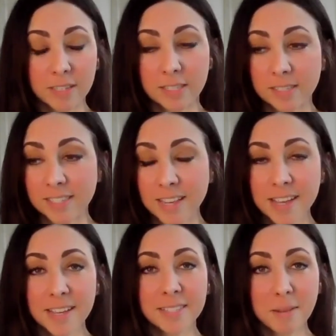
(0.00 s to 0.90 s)
This is
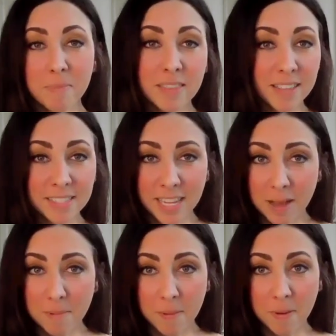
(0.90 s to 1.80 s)
something that's
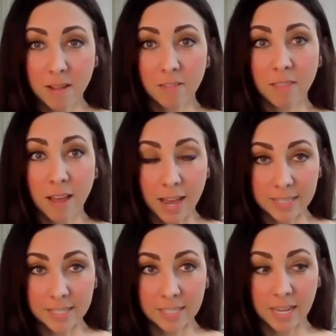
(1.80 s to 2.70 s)
come up a
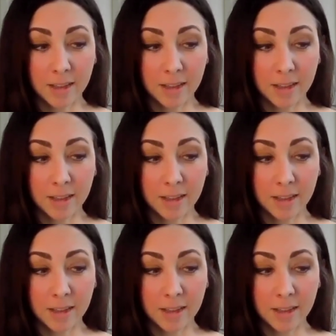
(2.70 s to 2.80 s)
lot.